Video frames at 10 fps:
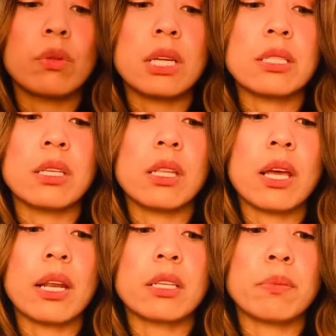They see
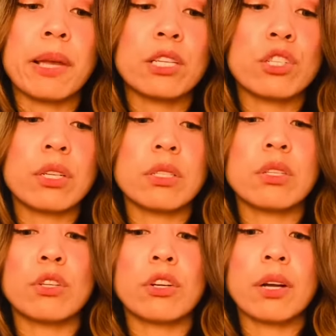that expansion
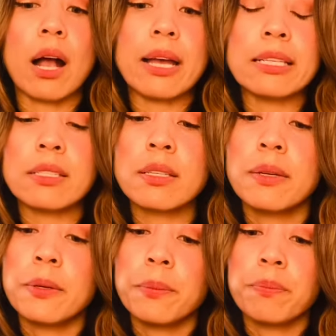is in your eyes.
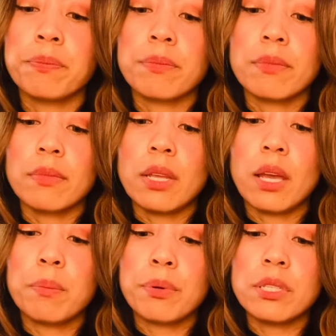
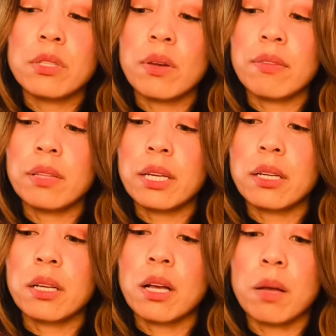Empress, you have like
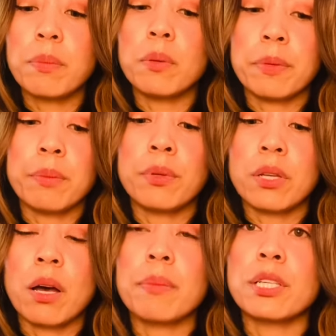a couple people
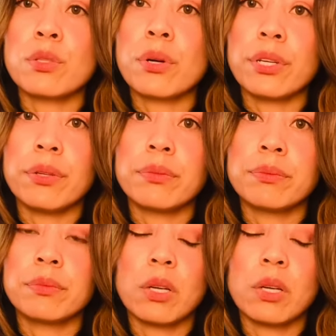coming toward you.